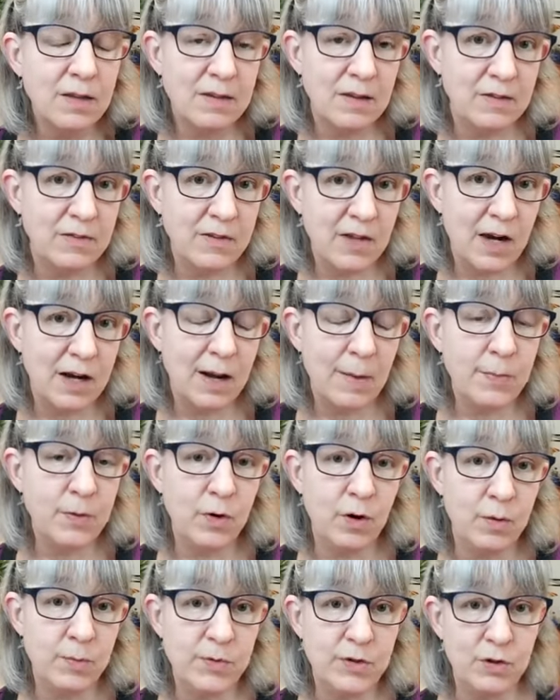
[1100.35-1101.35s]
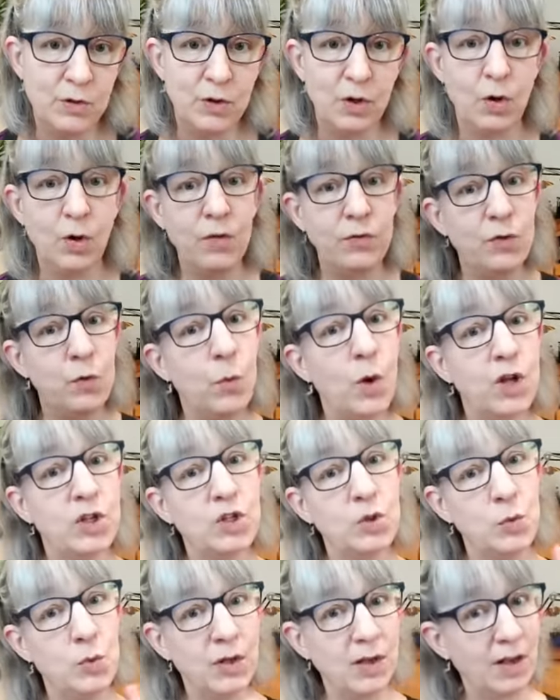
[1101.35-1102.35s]
the setting up your home studio, if you
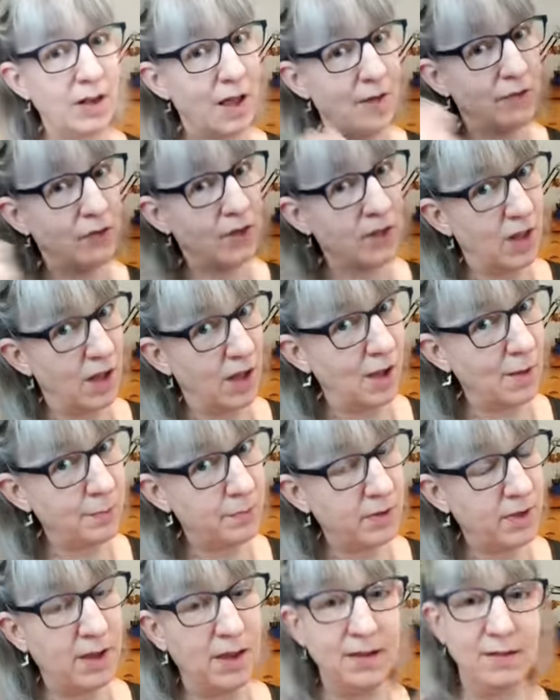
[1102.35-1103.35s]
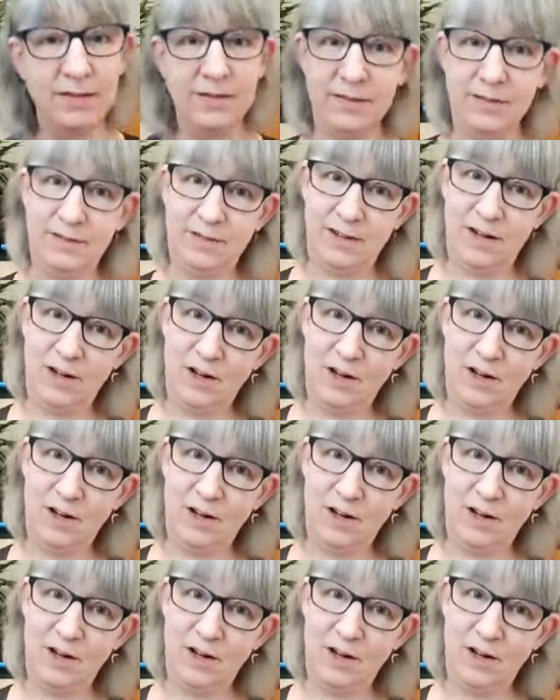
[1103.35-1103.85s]
want to level up and,